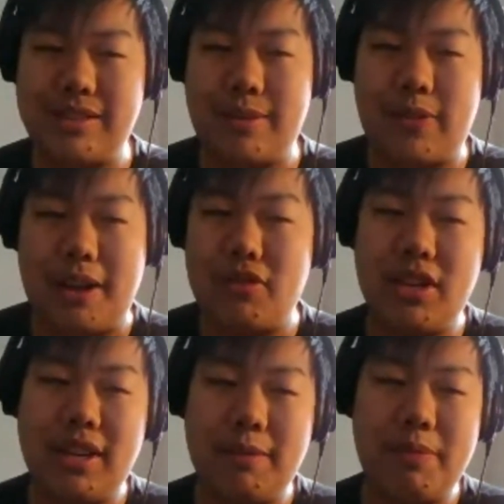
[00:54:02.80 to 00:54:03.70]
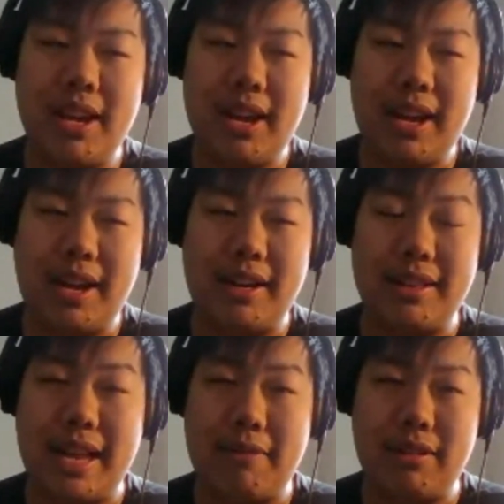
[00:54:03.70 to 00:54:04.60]
going to invest in five G,
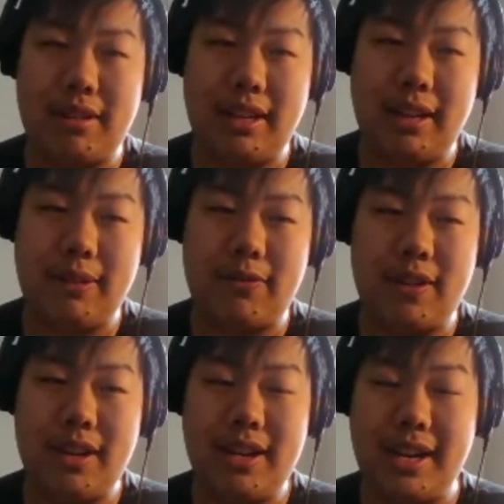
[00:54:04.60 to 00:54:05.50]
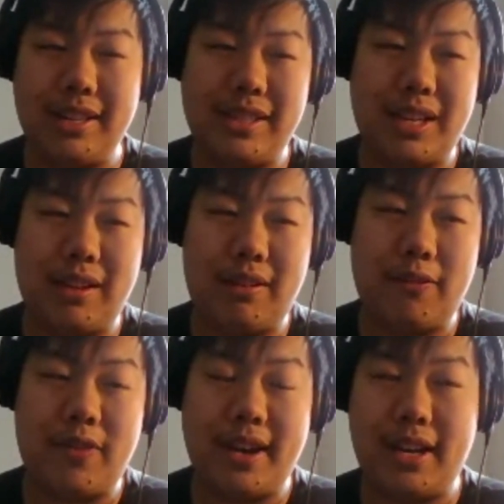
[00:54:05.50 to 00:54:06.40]
and that would leave
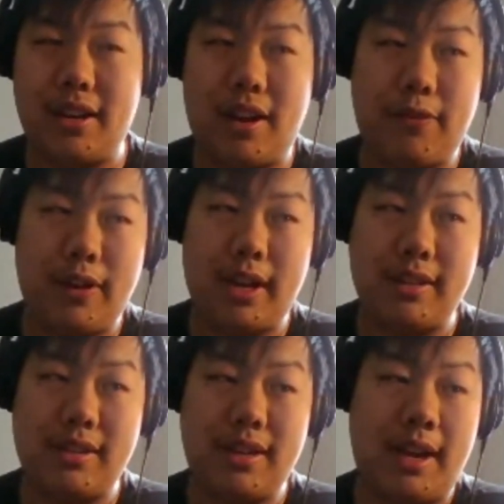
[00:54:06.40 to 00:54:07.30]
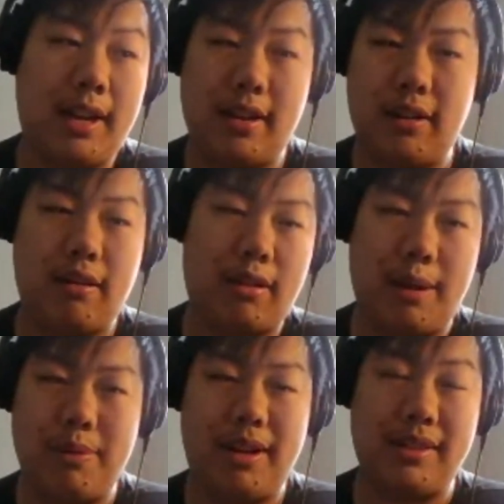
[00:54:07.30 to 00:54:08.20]
Intel fighting off against
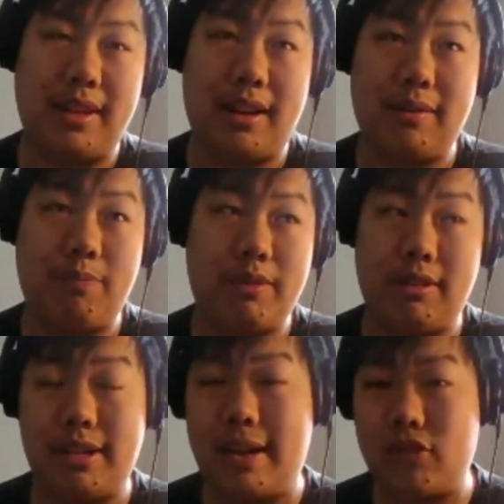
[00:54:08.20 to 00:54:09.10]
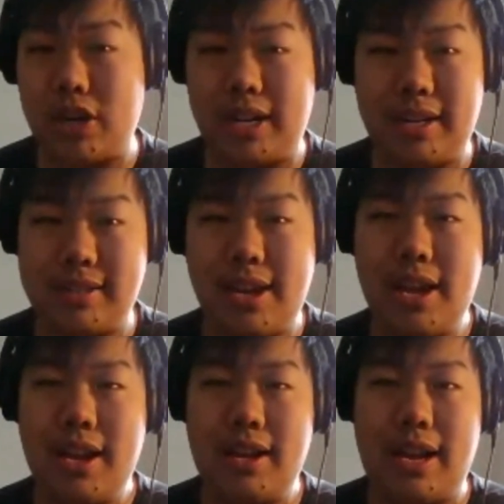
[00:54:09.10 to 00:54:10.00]
other companies like a lot of
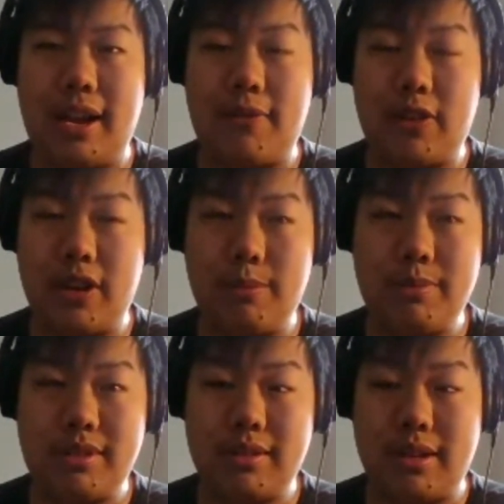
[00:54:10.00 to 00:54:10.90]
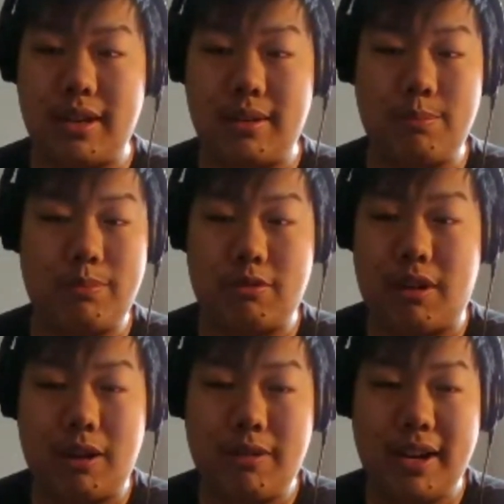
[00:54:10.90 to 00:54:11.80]
Chinese uh, firms,
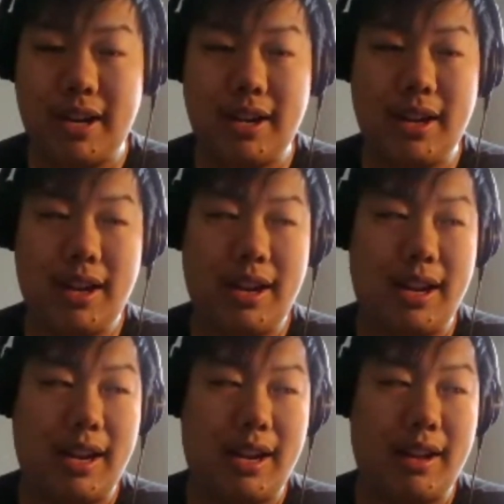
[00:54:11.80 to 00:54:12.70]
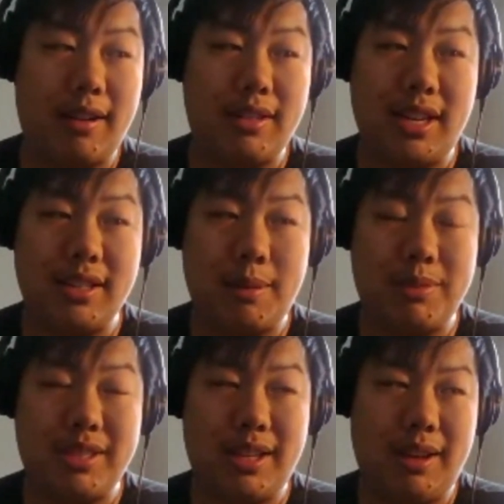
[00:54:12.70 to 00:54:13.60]
uh, Huawei, uh,
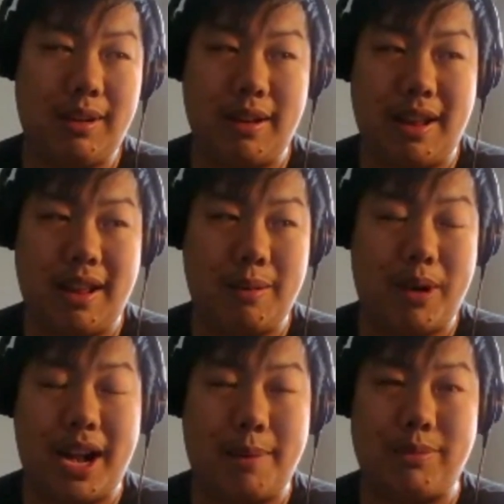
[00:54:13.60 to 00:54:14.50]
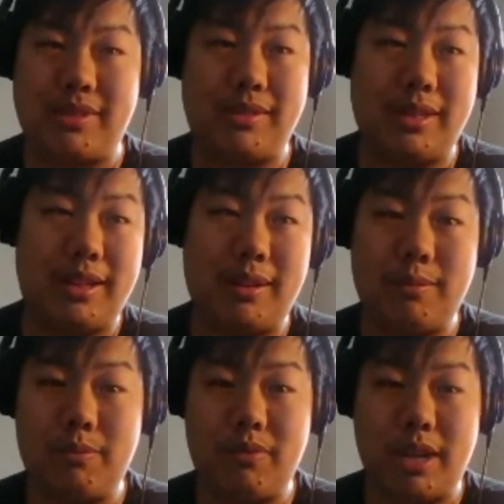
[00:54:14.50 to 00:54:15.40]
T S M C, uh,
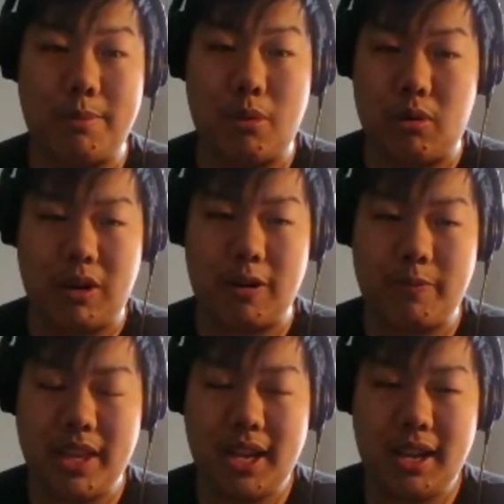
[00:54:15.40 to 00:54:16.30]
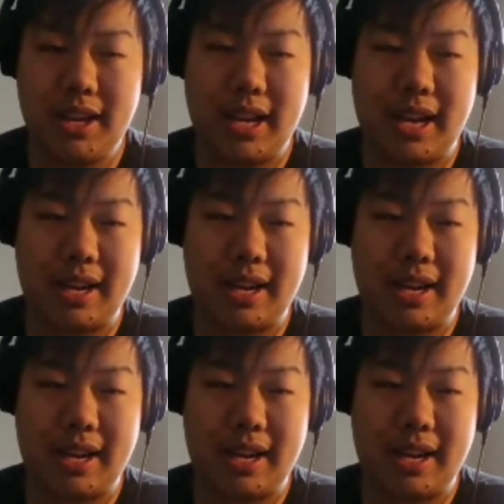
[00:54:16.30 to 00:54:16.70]
perhaps uh, more.